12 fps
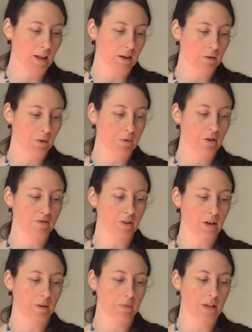removal
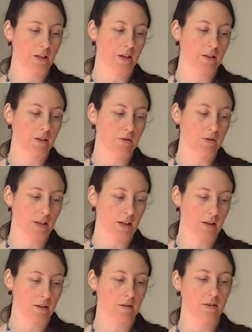can be done
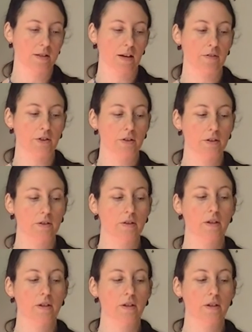using several